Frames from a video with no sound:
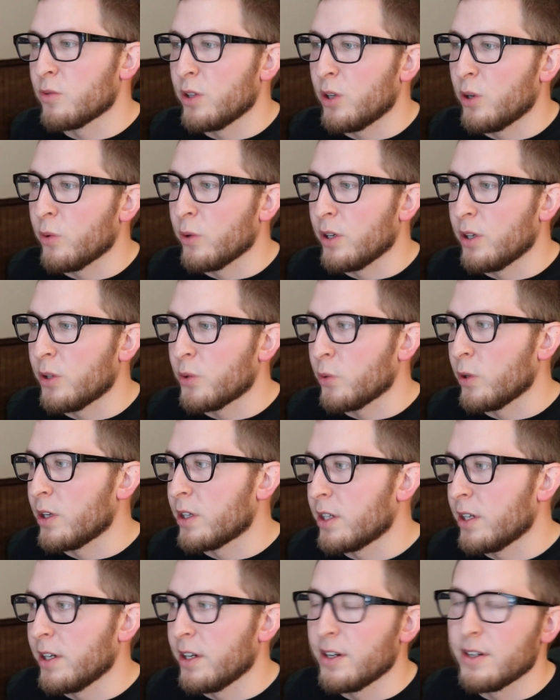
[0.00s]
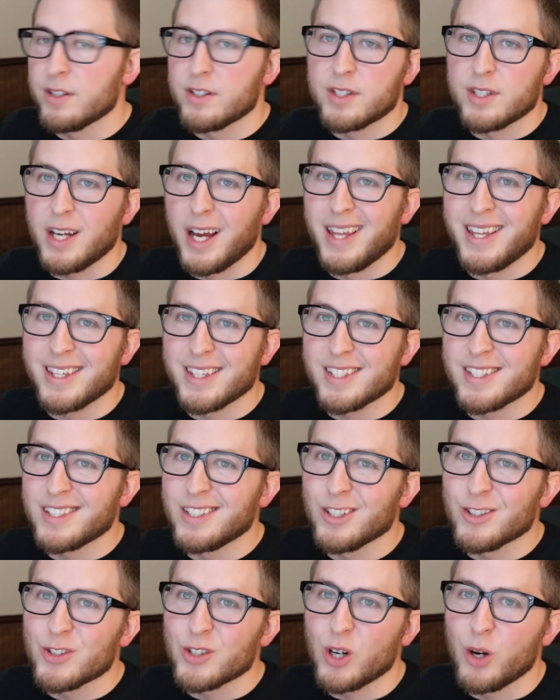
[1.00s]
real world workers, I think the
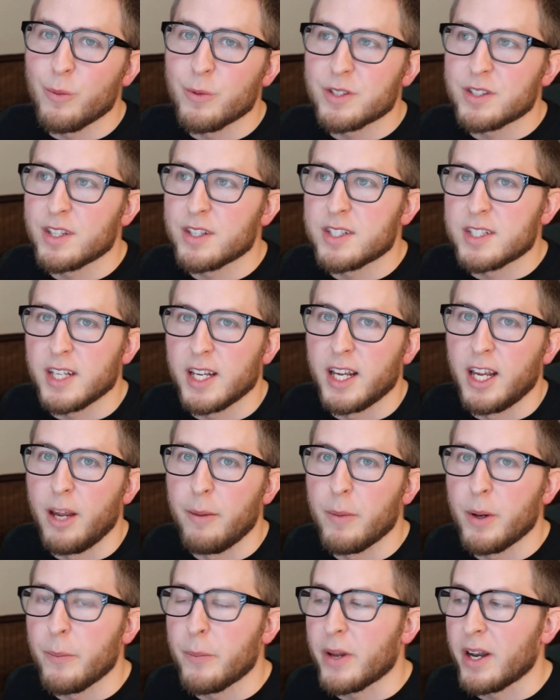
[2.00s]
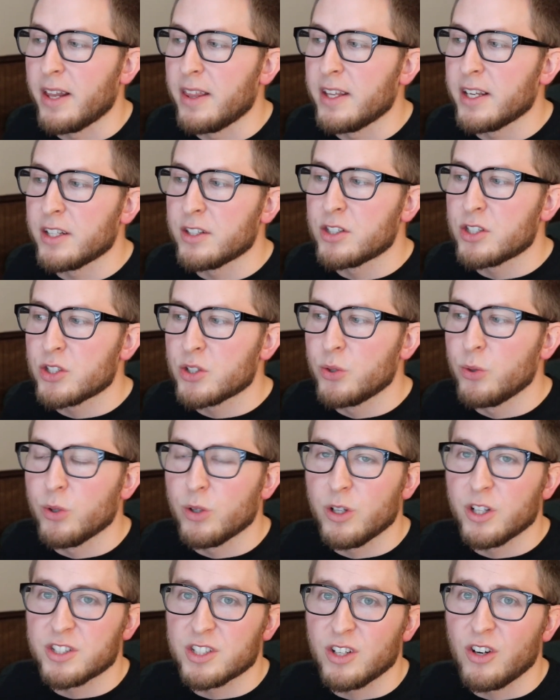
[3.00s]
skills are almost the same, but I think in
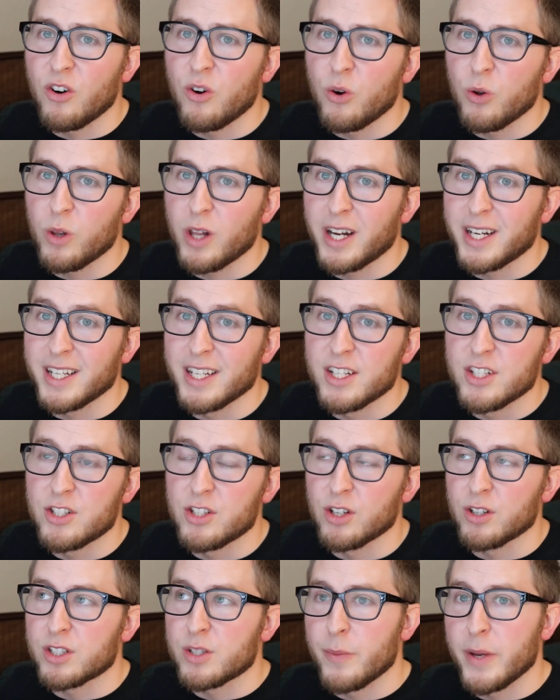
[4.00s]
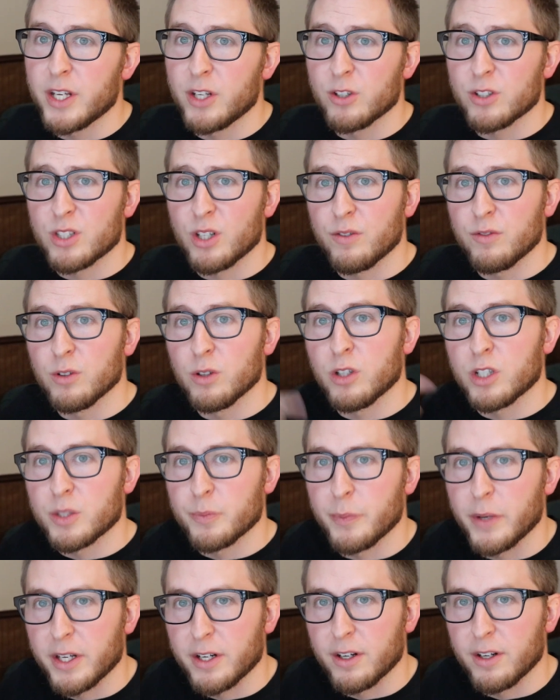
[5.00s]
school it's a whole lot easier to make yourself
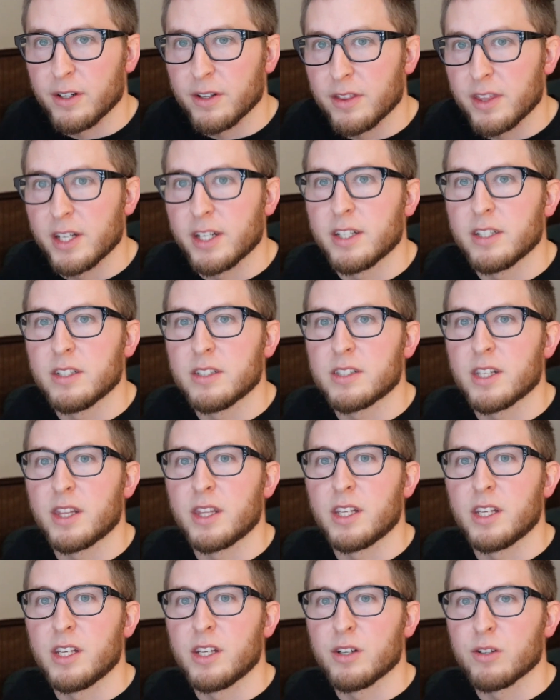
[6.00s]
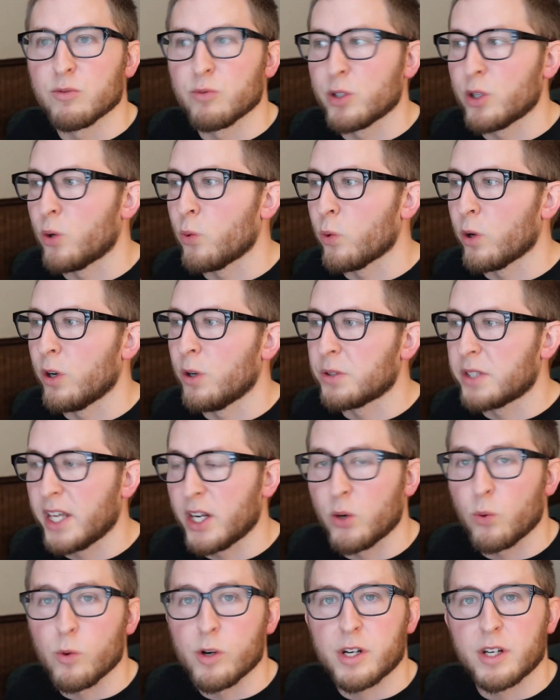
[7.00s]
look better than it is in the real world
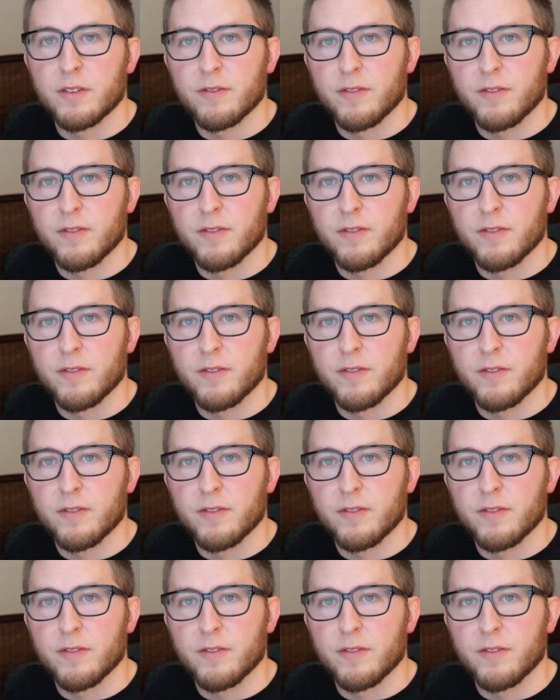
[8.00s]
kind of work